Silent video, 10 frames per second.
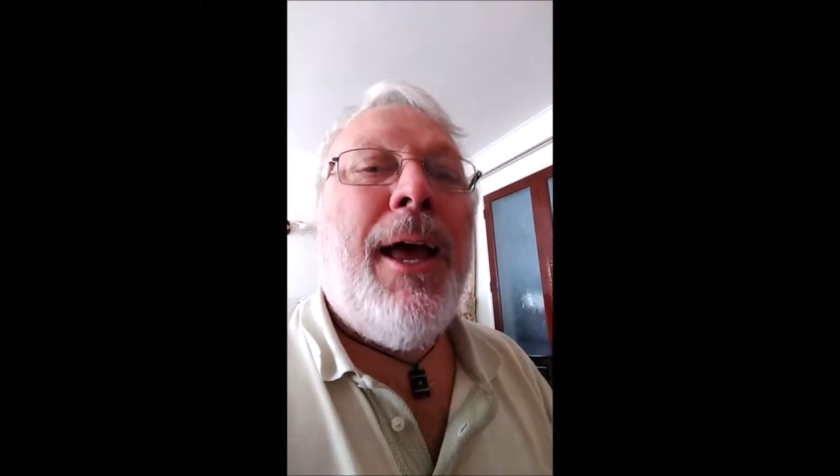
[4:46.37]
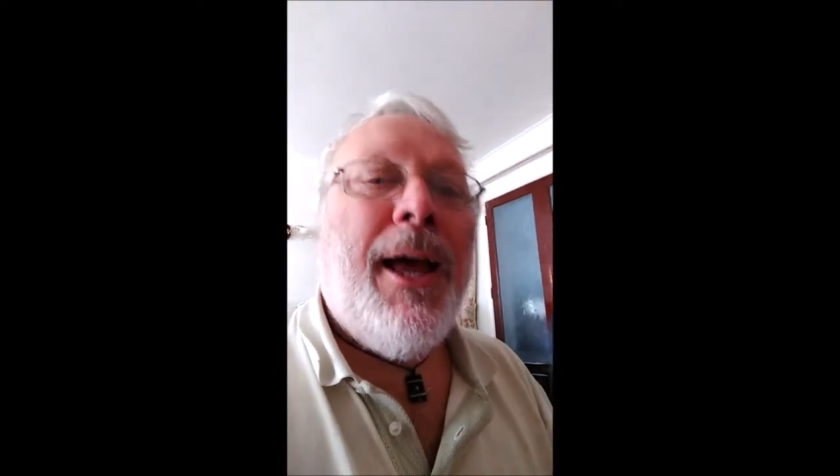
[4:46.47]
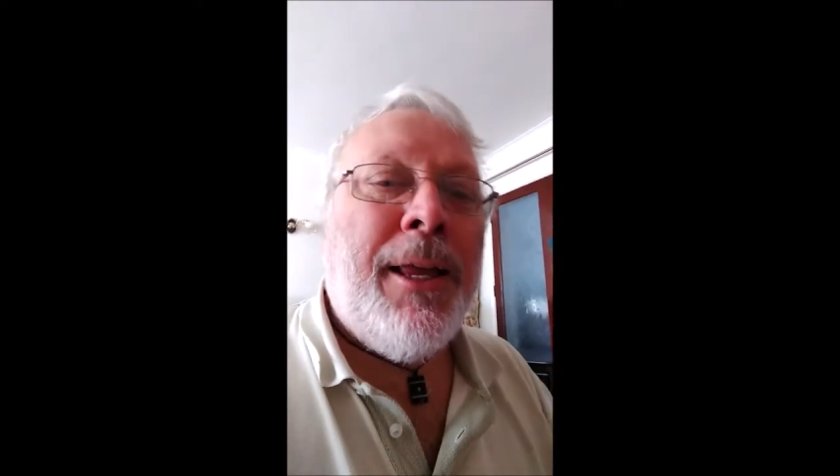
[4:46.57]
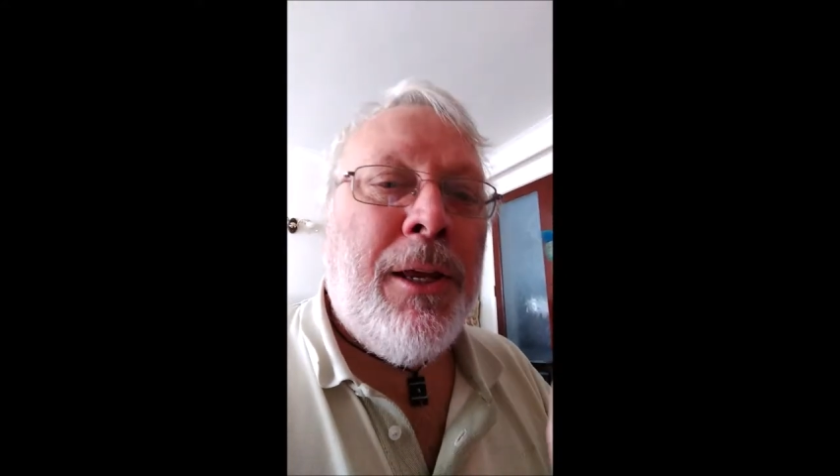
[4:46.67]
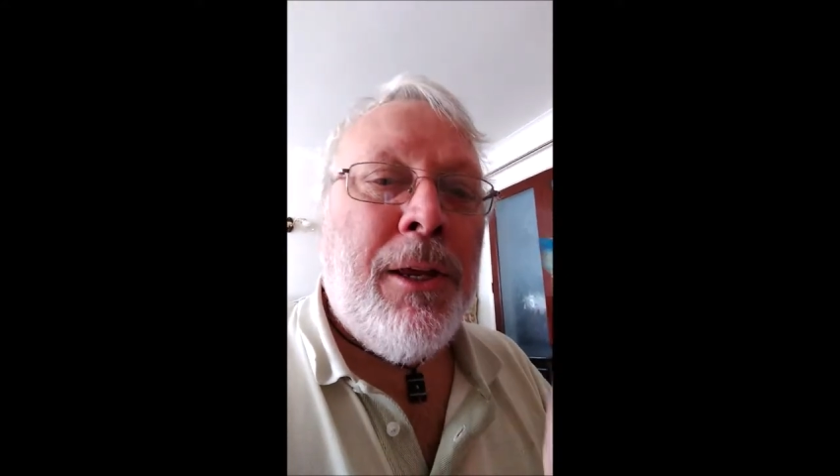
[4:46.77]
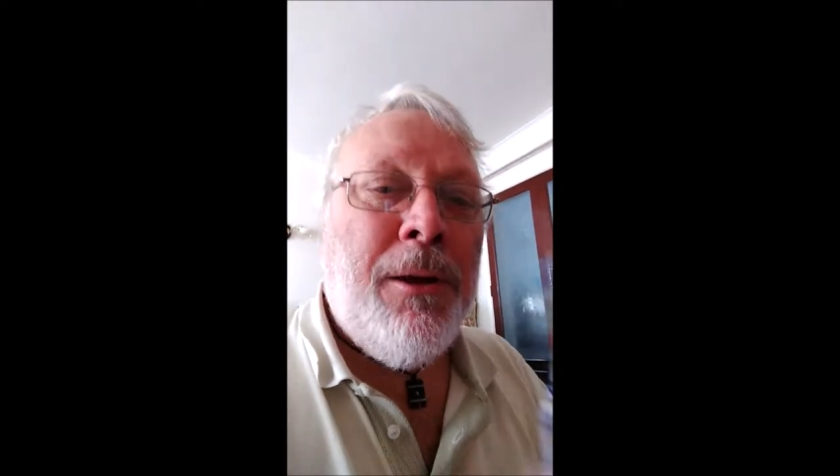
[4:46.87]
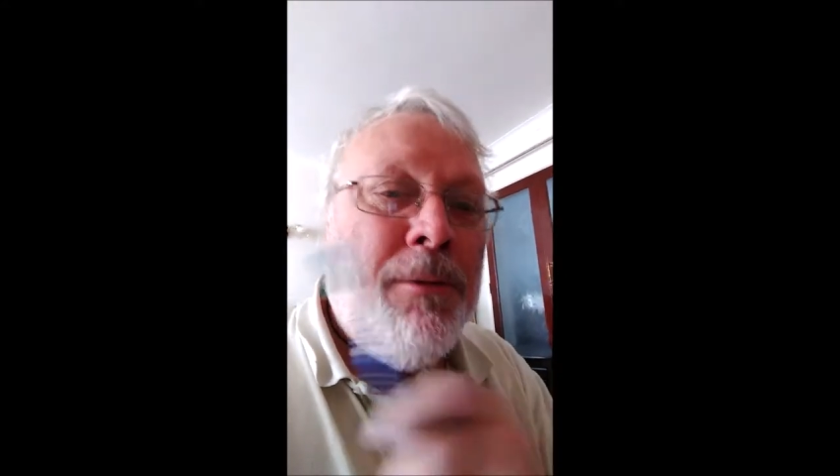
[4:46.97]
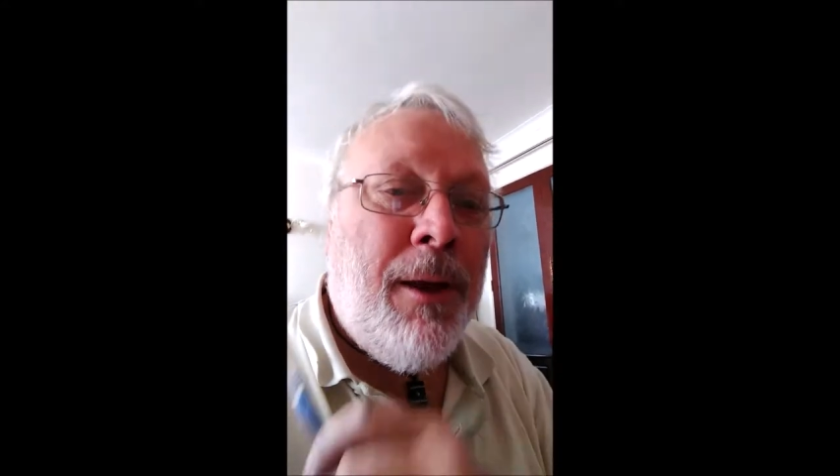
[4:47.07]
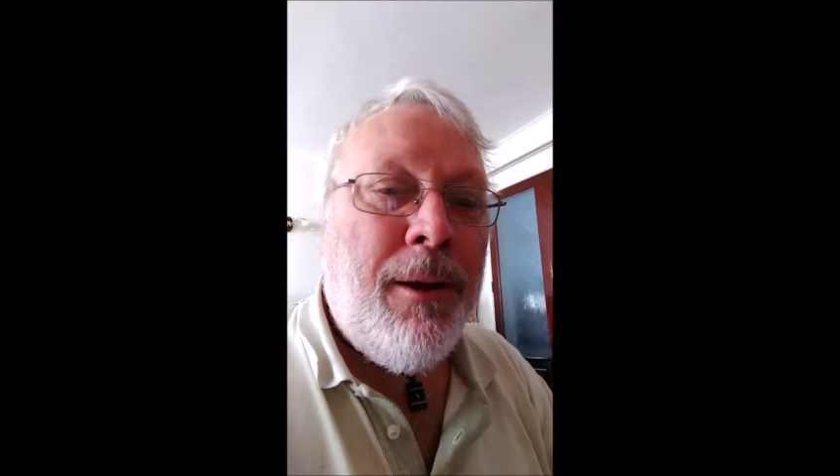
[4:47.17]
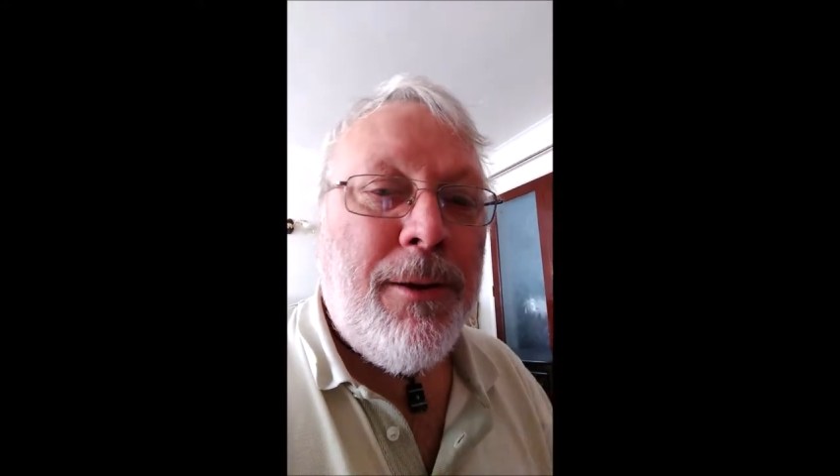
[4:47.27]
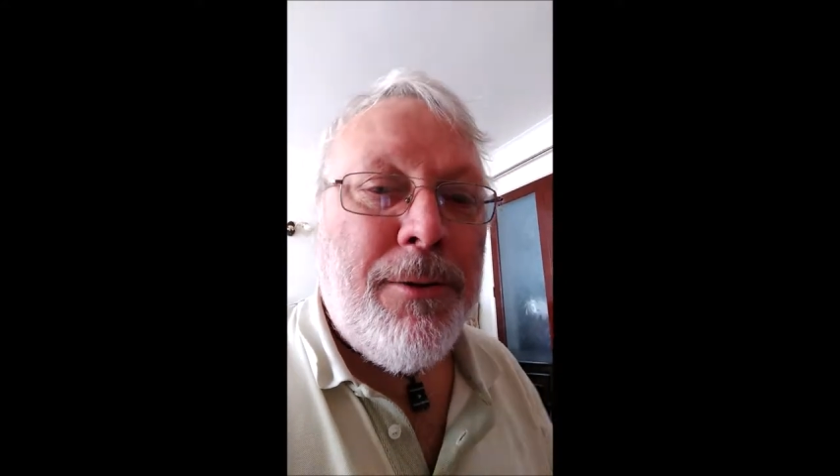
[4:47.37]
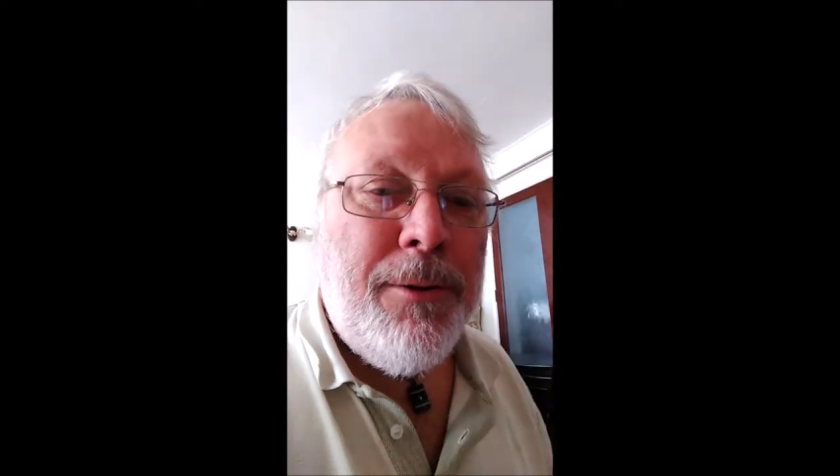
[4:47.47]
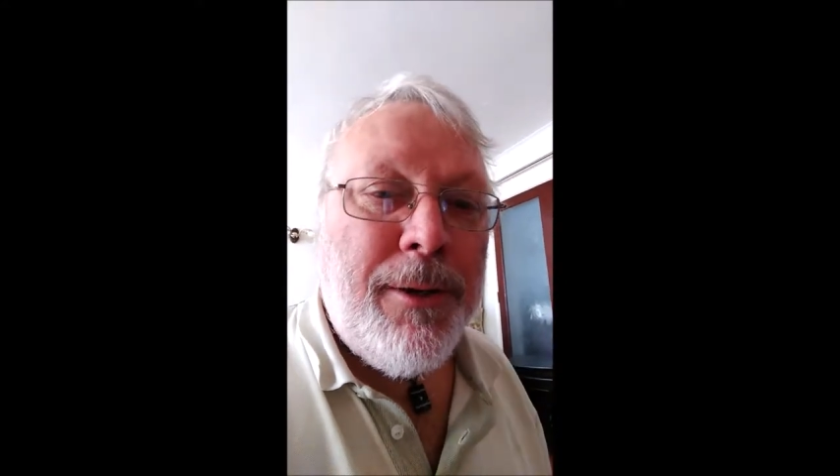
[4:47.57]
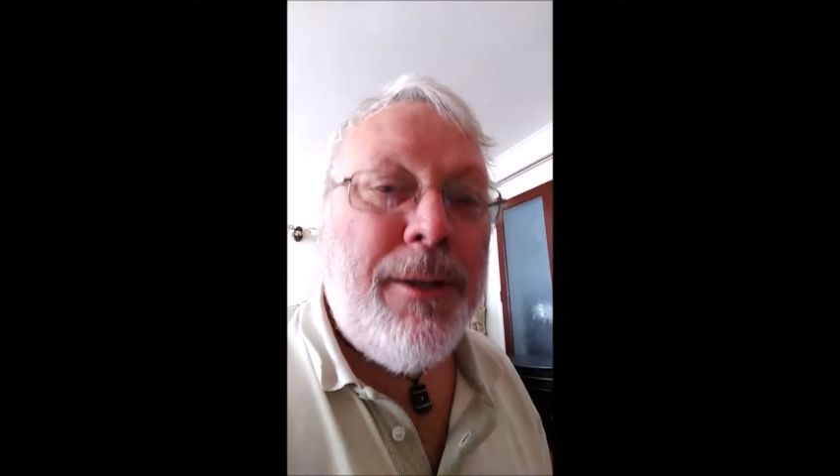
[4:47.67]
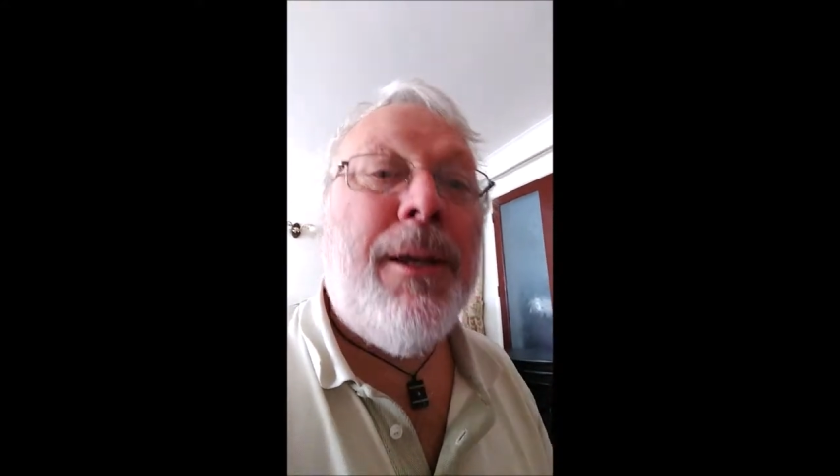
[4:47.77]
And you know you're
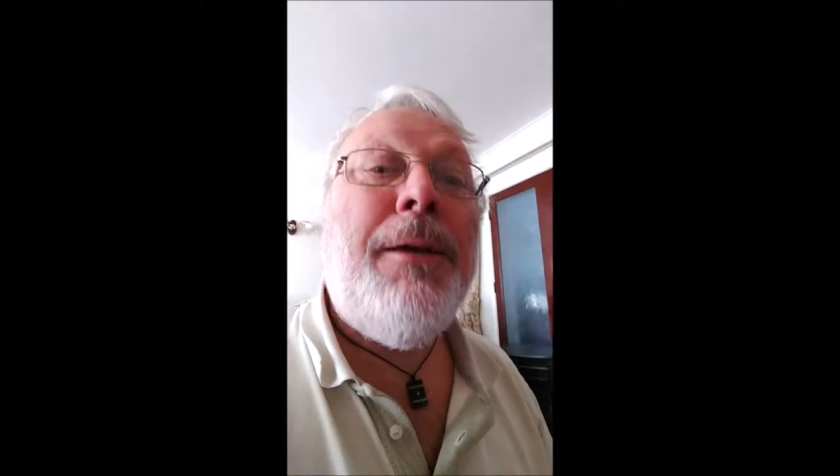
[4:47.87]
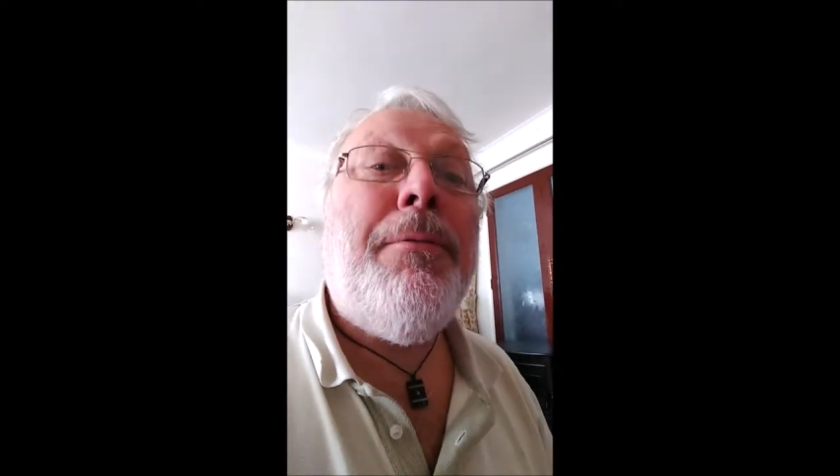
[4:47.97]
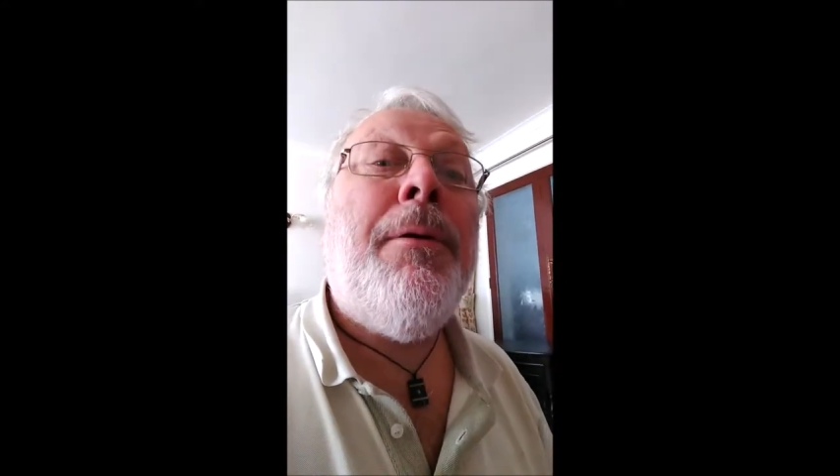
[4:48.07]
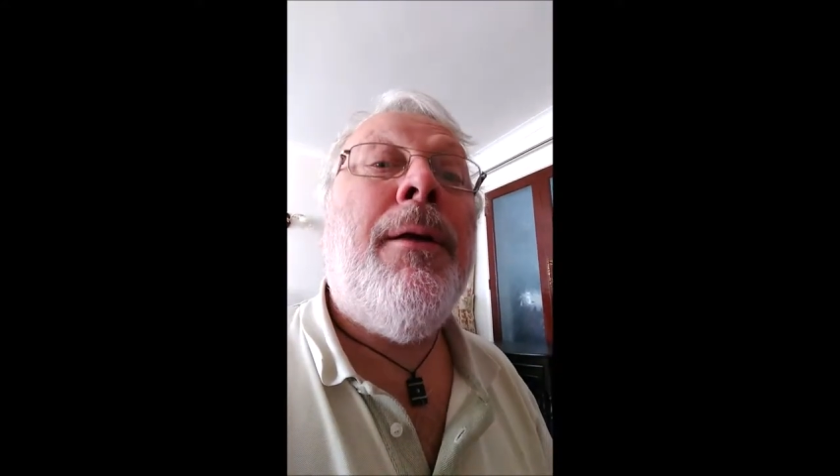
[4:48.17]
in deep.